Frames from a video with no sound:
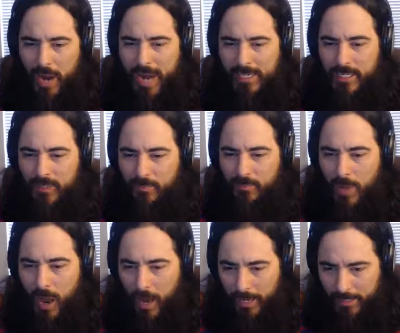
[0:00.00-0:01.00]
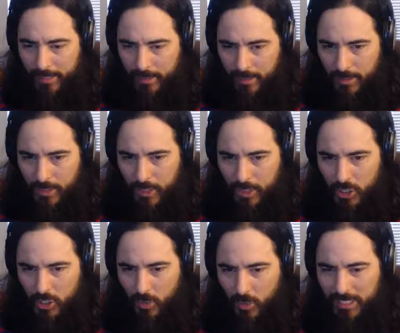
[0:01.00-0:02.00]
his mind
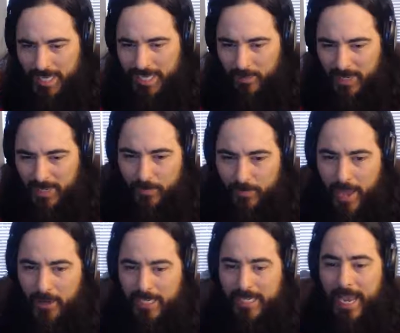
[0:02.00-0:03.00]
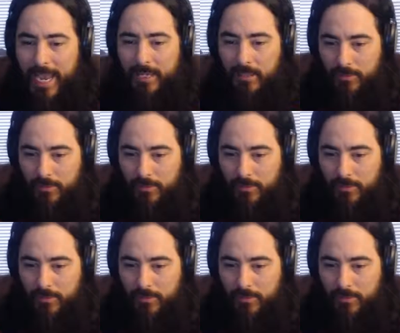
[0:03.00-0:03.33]
so that he can be a better detective.